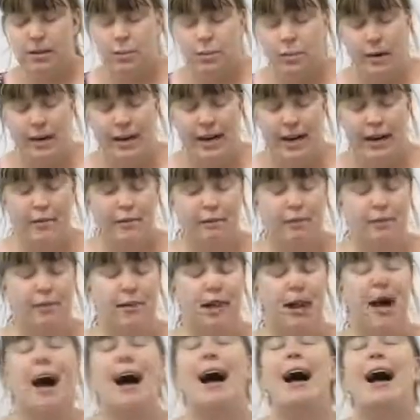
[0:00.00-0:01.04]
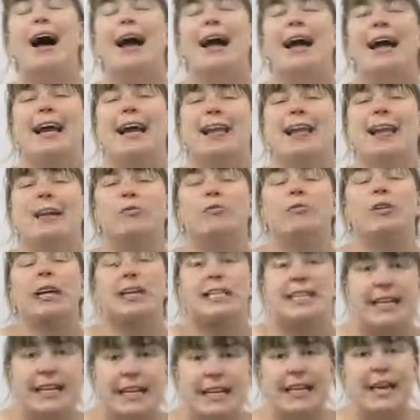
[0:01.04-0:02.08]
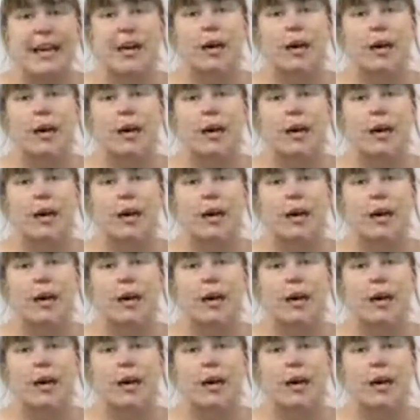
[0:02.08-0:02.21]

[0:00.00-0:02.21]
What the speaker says: When I fly, like when I take an